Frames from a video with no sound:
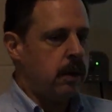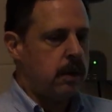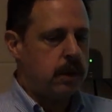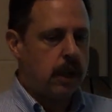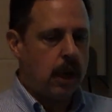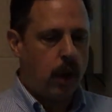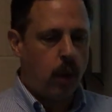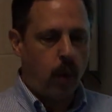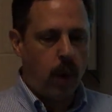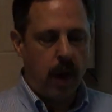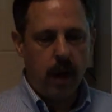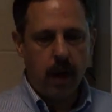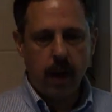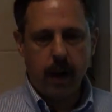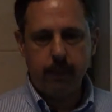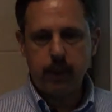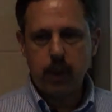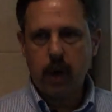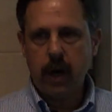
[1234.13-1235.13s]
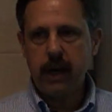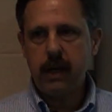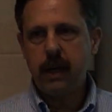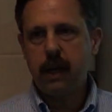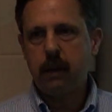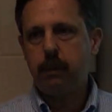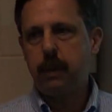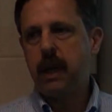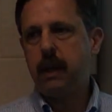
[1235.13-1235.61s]
So I'm trying
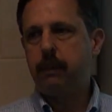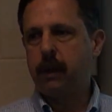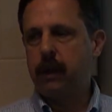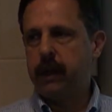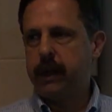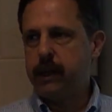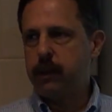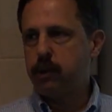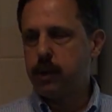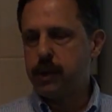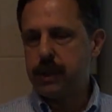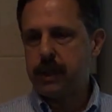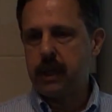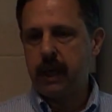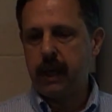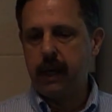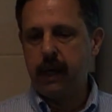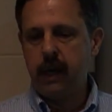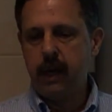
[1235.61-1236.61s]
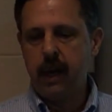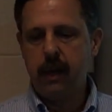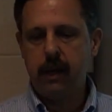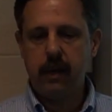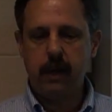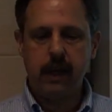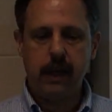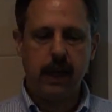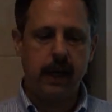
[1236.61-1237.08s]
to get people interested
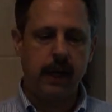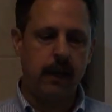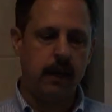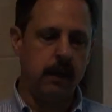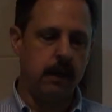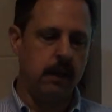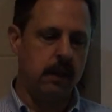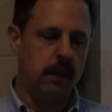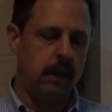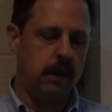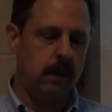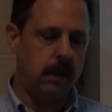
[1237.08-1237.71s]
in